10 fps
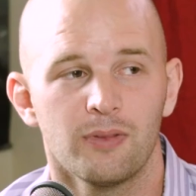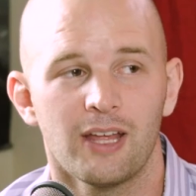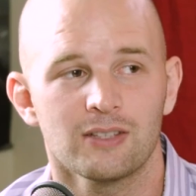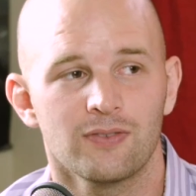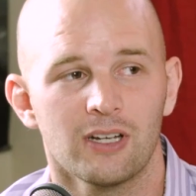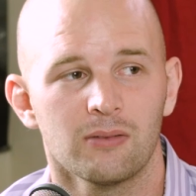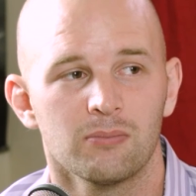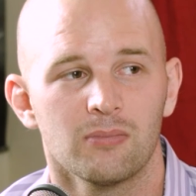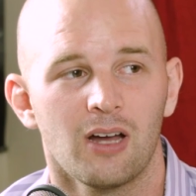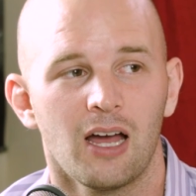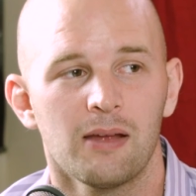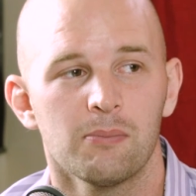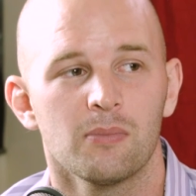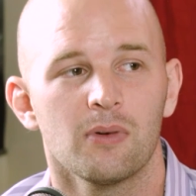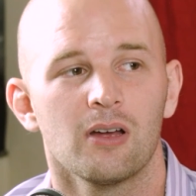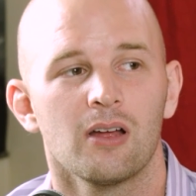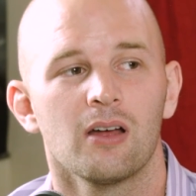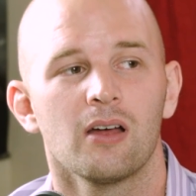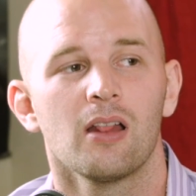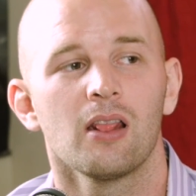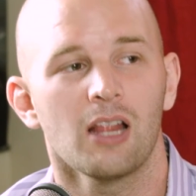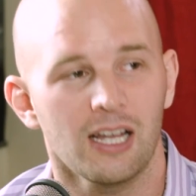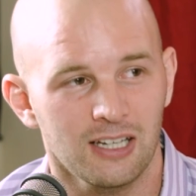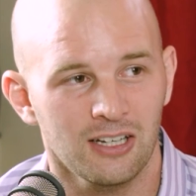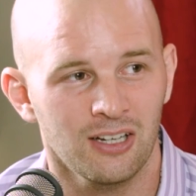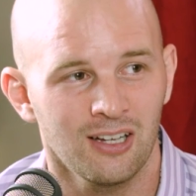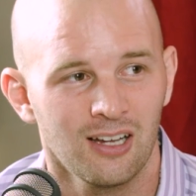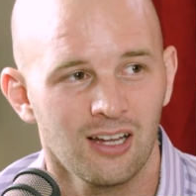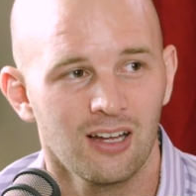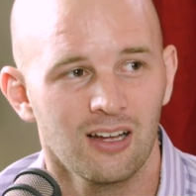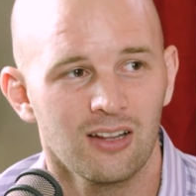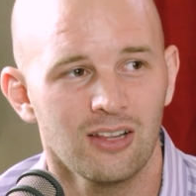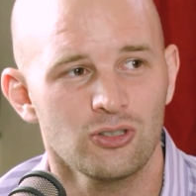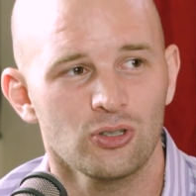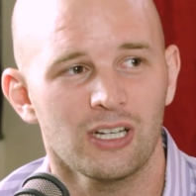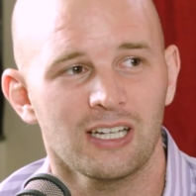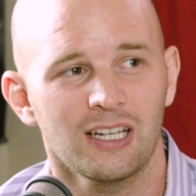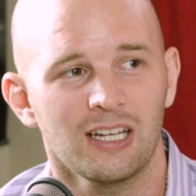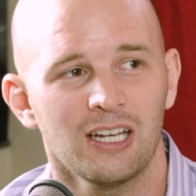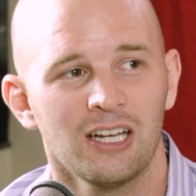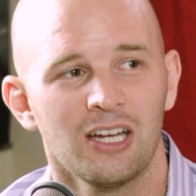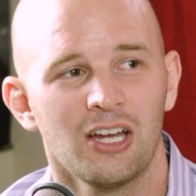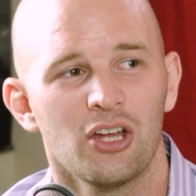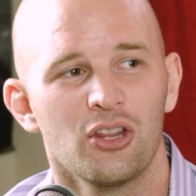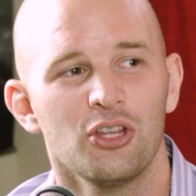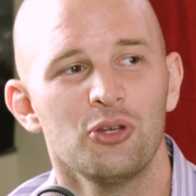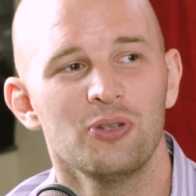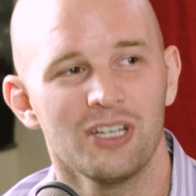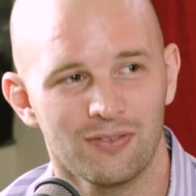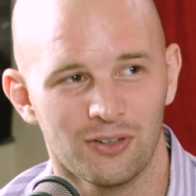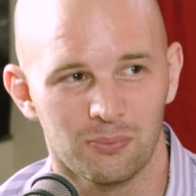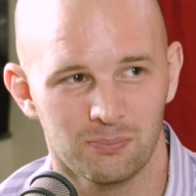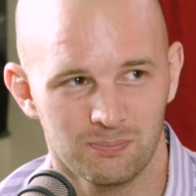That's fair. I'm liking that you're liking the unique film.